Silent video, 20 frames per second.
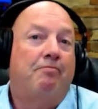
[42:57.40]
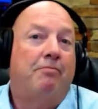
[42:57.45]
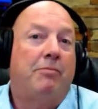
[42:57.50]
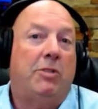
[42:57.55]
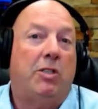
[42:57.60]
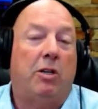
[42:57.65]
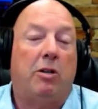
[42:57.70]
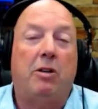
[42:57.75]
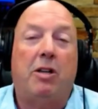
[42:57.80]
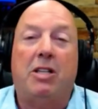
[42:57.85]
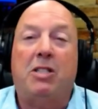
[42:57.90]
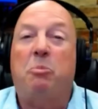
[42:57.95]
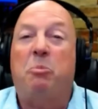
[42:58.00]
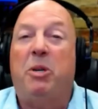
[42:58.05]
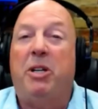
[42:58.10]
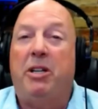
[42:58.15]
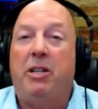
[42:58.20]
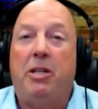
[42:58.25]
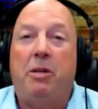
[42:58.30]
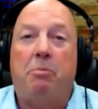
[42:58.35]
I don't know, that's a
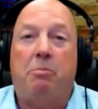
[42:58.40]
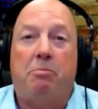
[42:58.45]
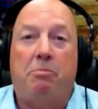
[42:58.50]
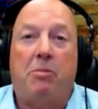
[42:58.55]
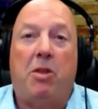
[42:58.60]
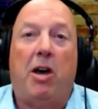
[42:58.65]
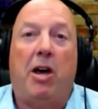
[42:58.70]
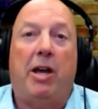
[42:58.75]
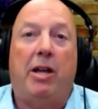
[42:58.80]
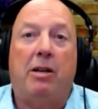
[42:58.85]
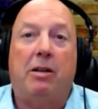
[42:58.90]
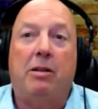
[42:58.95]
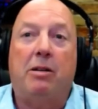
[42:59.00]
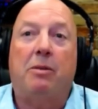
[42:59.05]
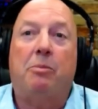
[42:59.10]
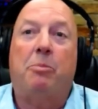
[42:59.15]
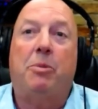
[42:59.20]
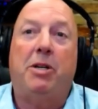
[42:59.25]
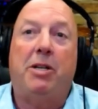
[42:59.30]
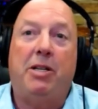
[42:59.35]
pretty deep thought,
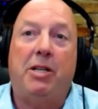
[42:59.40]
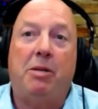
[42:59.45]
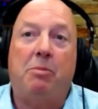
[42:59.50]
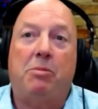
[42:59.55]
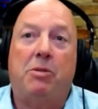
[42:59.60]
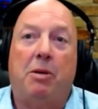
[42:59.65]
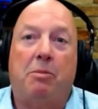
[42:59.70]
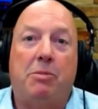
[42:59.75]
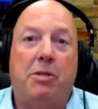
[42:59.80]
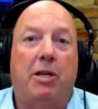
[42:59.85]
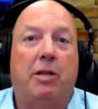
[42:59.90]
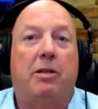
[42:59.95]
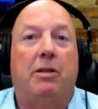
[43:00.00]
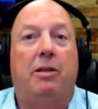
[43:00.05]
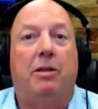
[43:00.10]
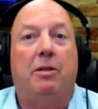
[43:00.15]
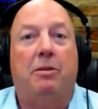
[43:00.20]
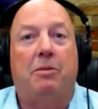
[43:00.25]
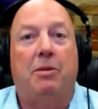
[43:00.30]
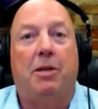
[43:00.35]
pretty deep subject,
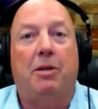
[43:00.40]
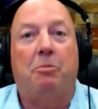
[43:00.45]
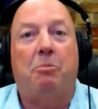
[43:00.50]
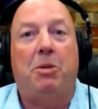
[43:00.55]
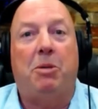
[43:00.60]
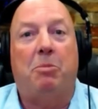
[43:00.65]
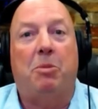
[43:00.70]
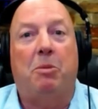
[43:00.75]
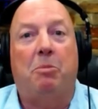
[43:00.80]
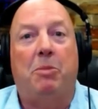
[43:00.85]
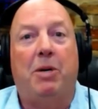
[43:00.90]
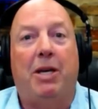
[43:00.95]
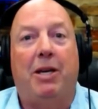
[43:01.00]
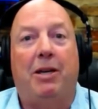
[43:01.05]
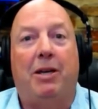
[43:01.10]
and people may